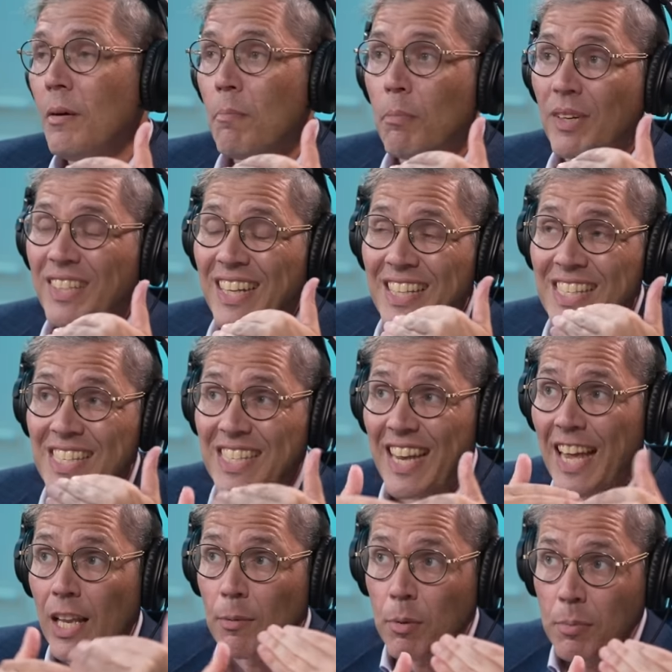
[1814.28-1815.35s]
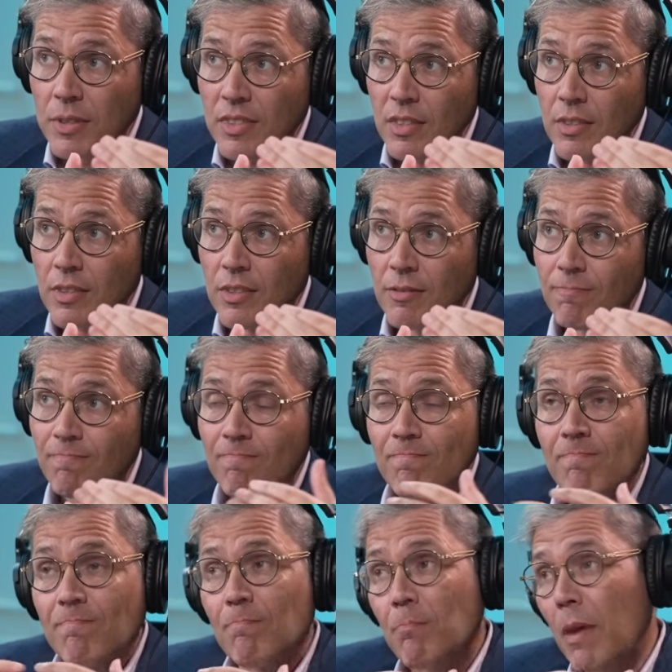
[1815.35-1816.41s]
But is that a scalable business? No.
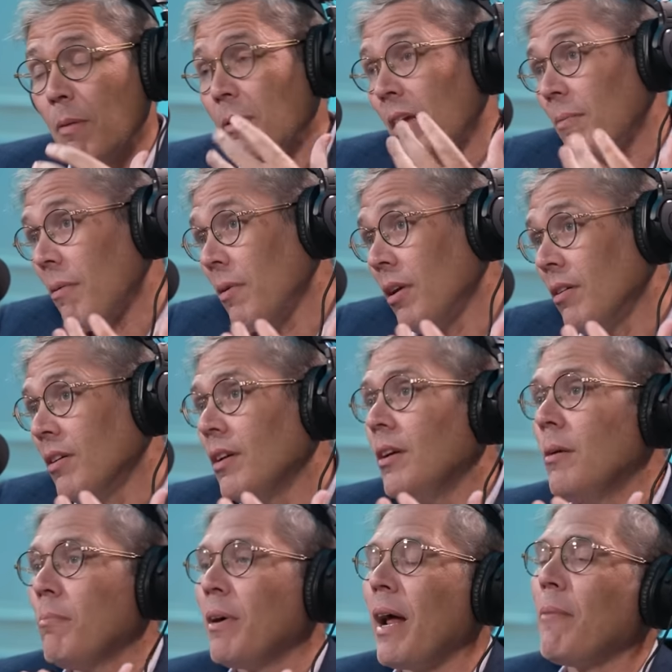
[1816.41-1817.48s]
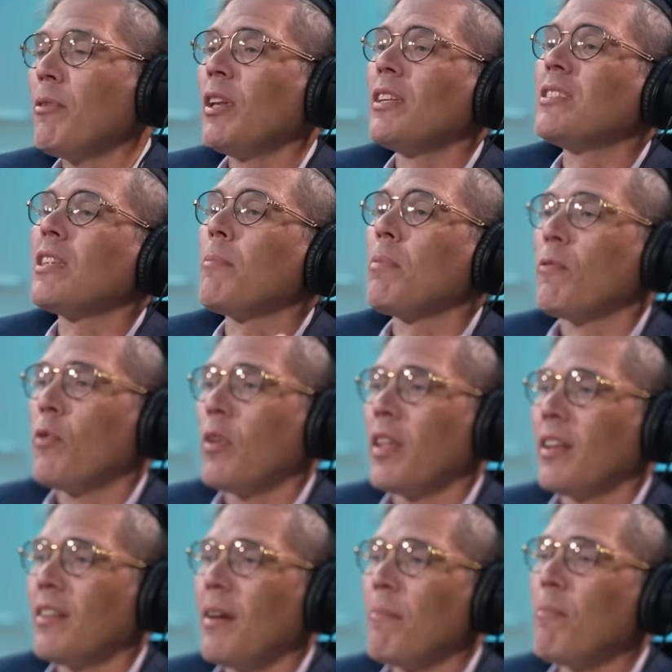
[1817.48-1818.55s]
Maybe, yeah, maybe not. But I'm really a step before
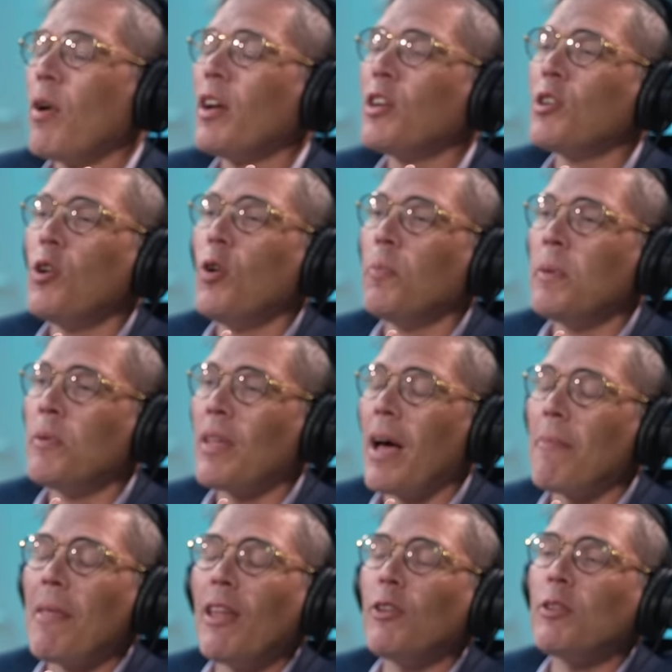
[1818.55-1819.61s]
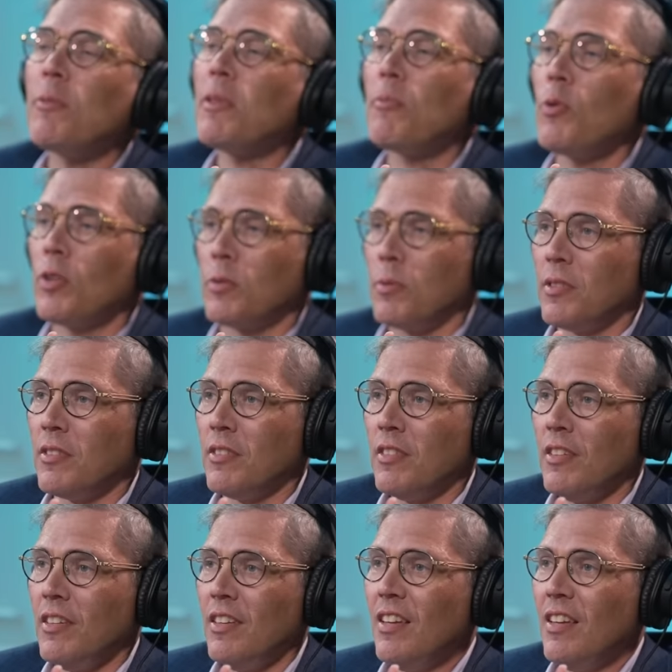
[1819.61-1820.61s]
that. My goal, people, I'm not looking to be in the mortgage business.